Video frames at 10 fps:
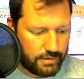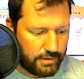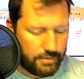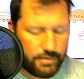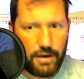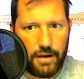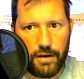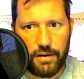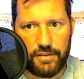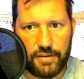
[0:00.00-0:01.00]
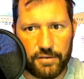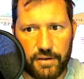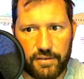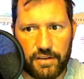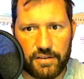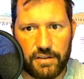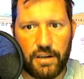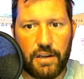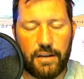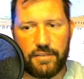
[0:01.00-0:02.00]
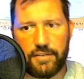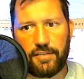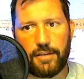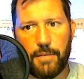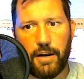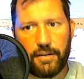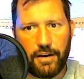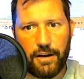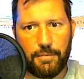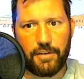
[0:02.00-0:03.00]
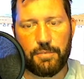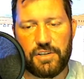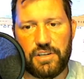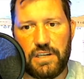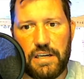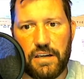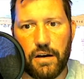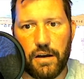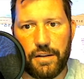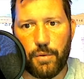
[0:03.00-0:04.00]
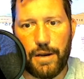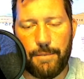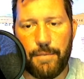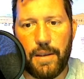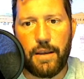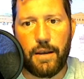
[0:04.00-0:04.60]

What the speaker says: Not all decentralization is just some autonomous machine on the web.